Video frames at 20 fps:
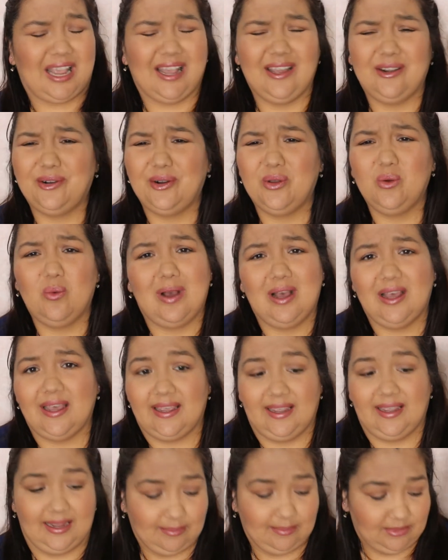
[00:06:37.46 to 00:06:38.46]
I don't know
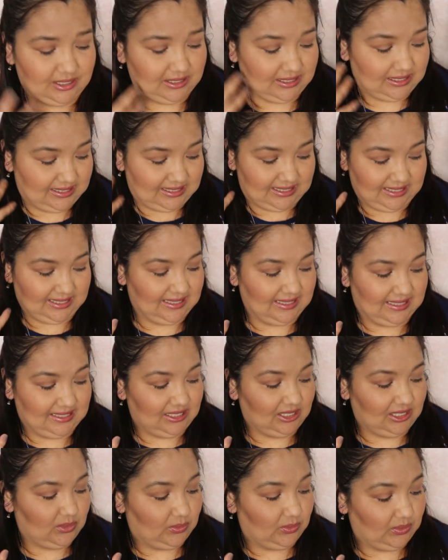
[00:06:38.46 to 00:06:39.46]
why. I'm just
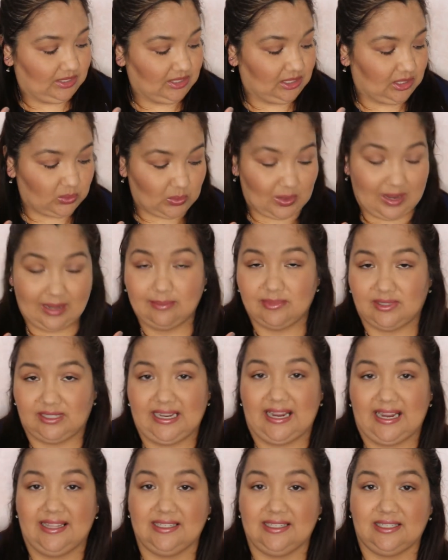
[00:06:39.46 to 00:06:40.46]
this is why I'm
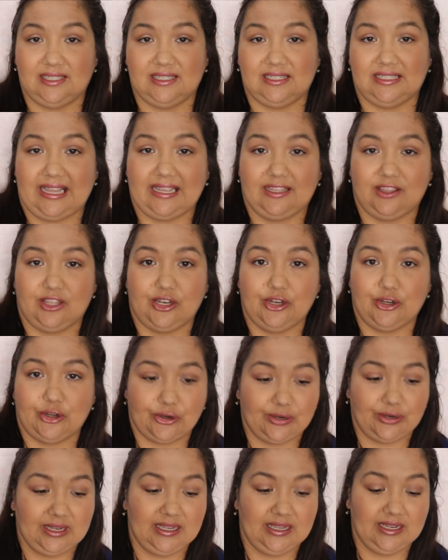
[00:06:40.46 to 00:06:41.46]
saying this is like the
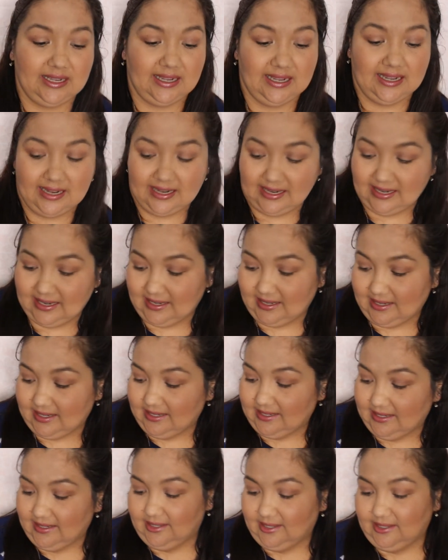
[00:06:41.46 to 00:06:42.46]
nerdy
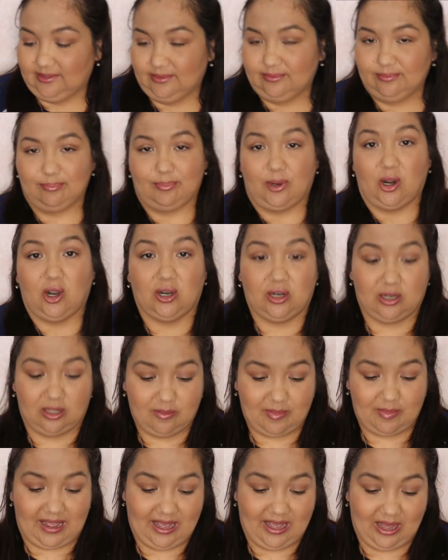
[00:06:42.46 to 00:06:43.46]
part
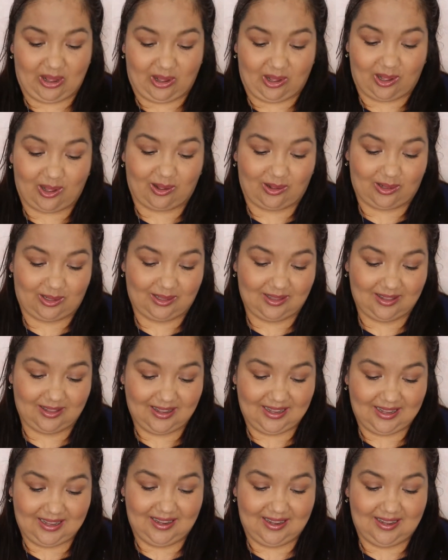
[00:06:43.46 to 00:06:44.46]
of my haul,
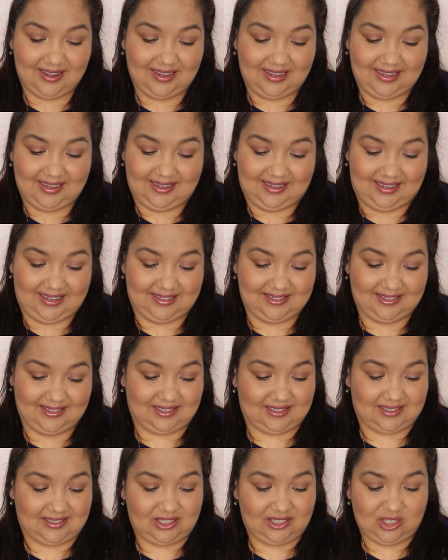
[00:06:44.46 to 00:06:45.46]

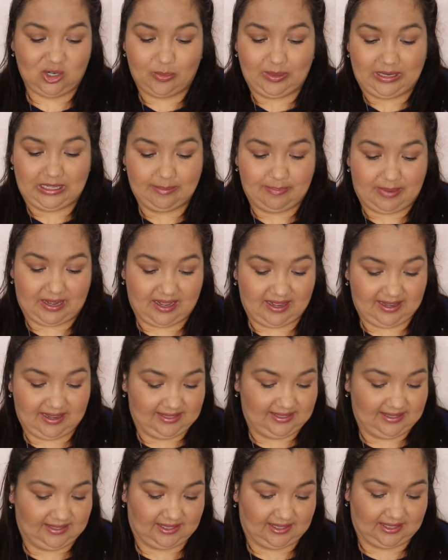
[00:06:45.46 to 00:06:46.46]
because nobody
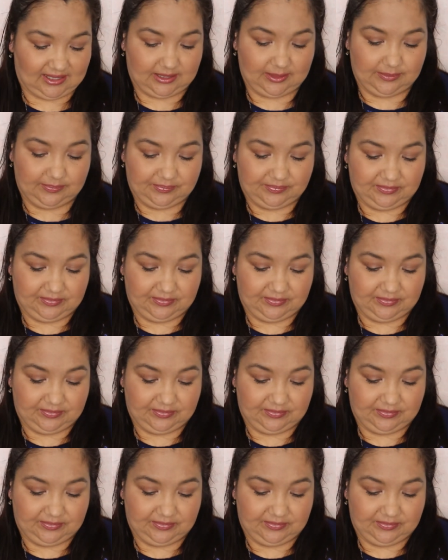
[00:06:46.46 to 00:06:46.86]
buys